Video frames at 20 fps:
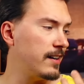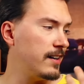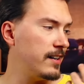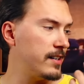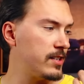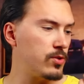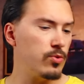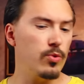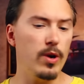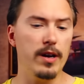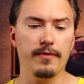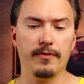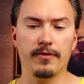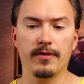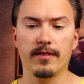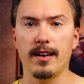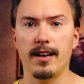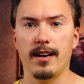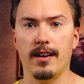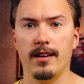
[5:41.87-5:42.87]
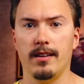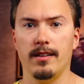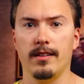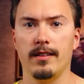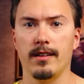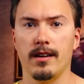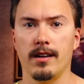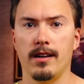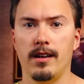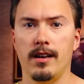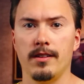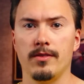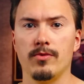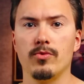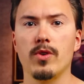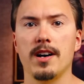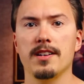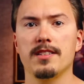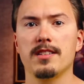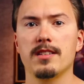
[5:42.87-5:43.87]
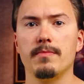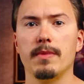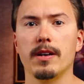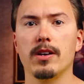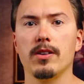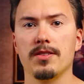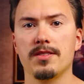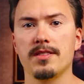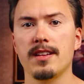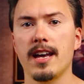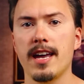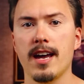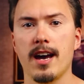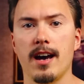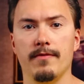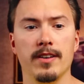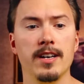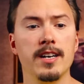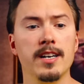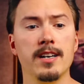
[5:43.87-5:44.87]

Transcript: Swift and Rust, because they have,